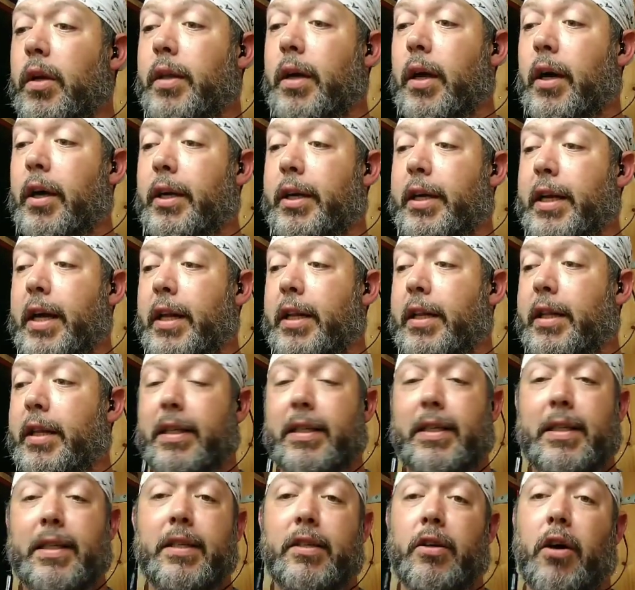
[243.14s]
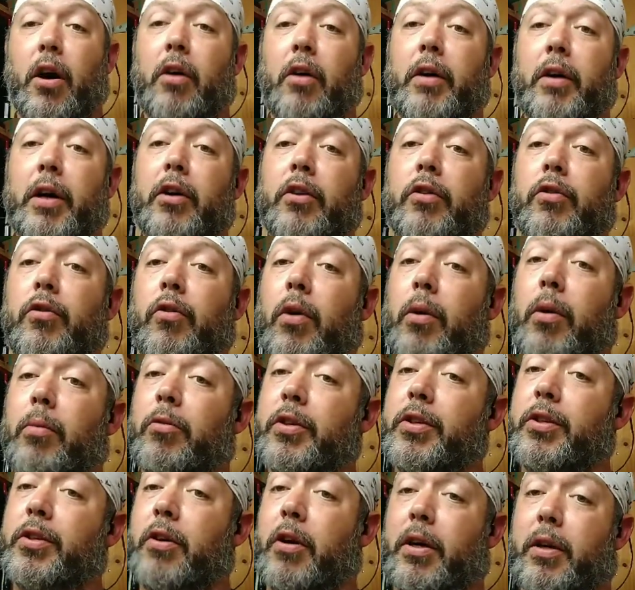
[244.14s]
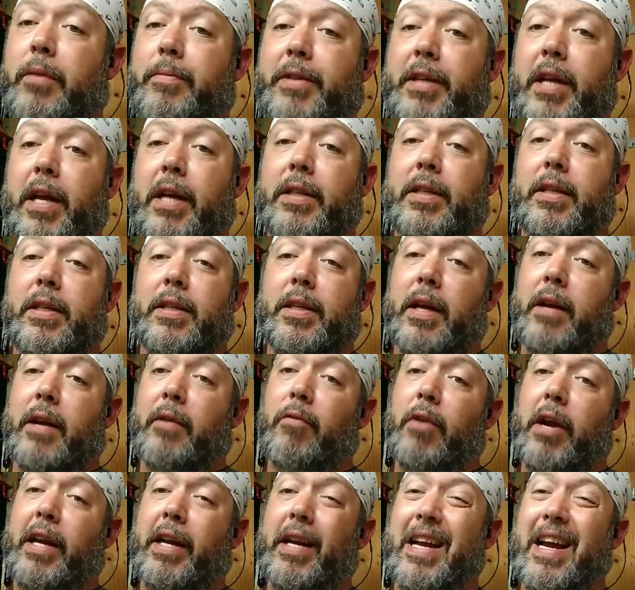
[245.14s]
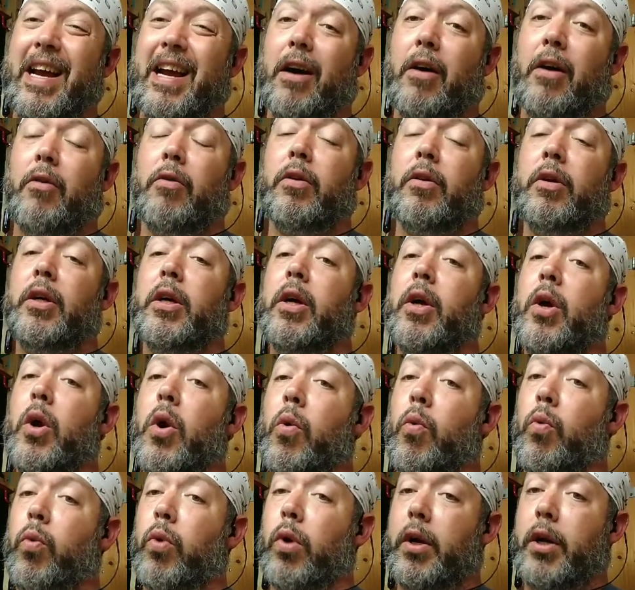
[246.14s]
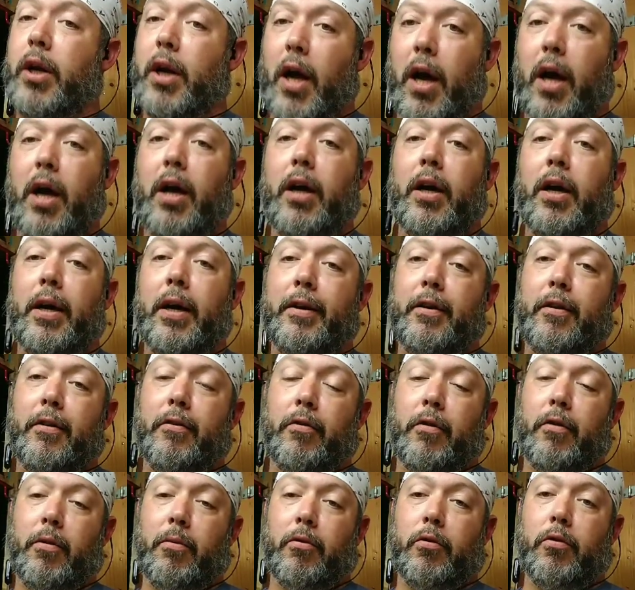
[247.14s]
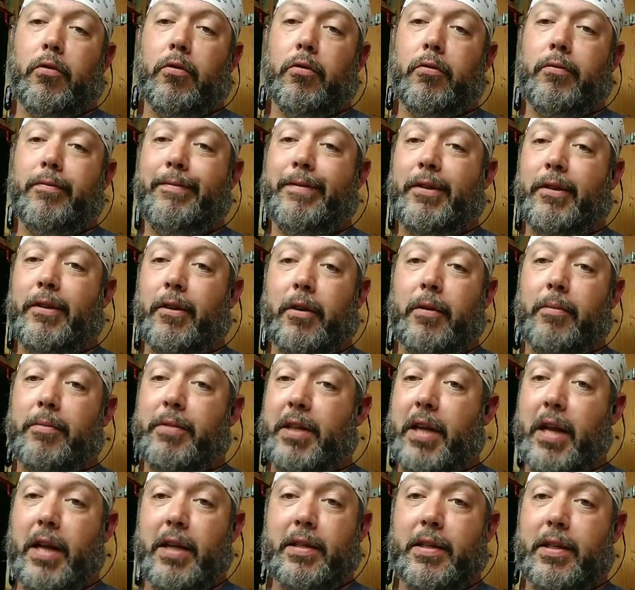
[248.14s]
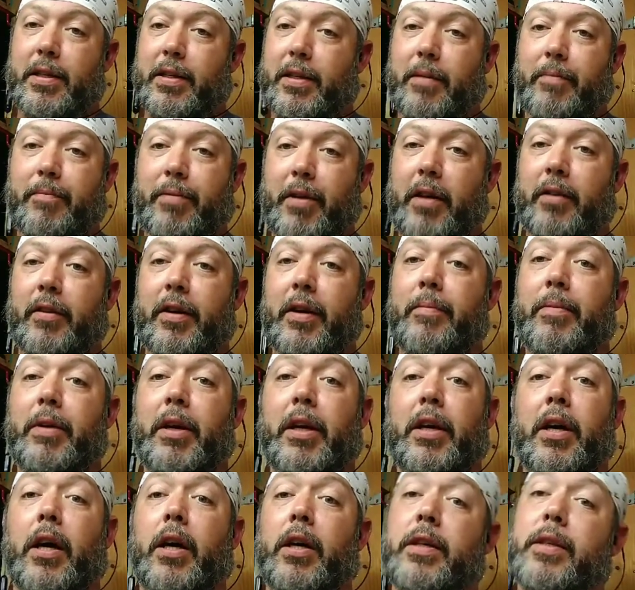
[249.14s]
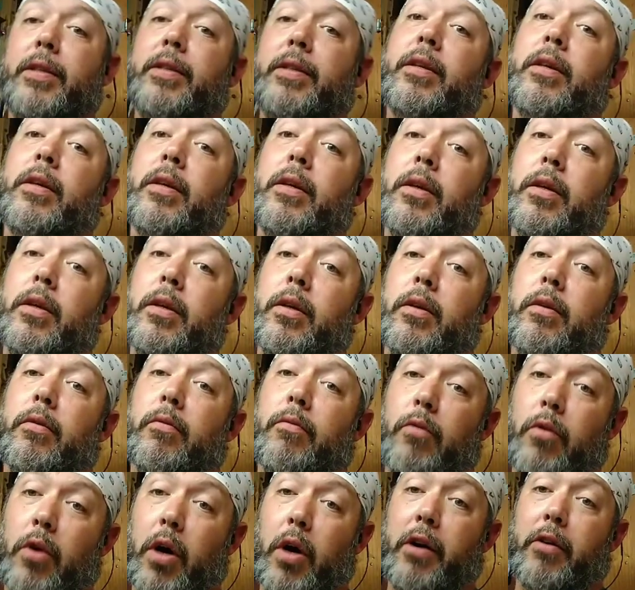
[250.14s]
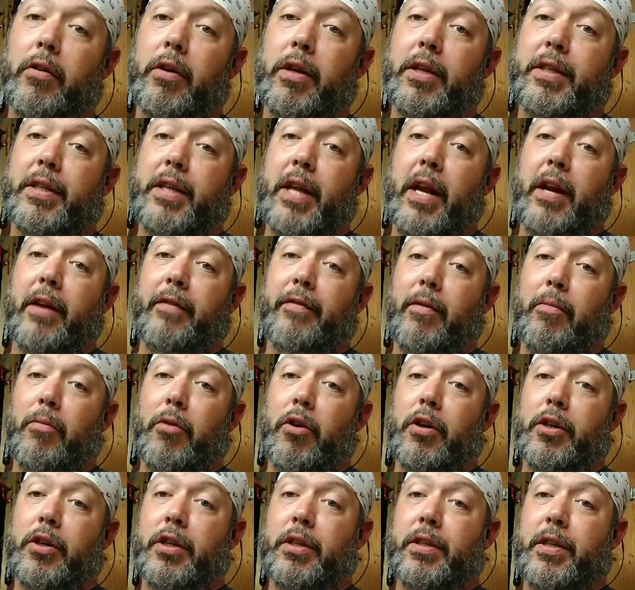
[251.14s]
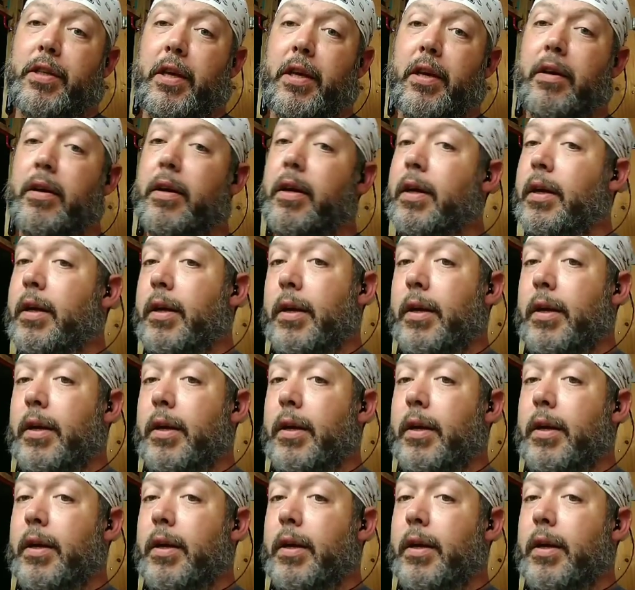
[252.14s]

Now, again, this is all under normal circumstances, and right now we're not under normal circumstances completely because we're under a state of emergency.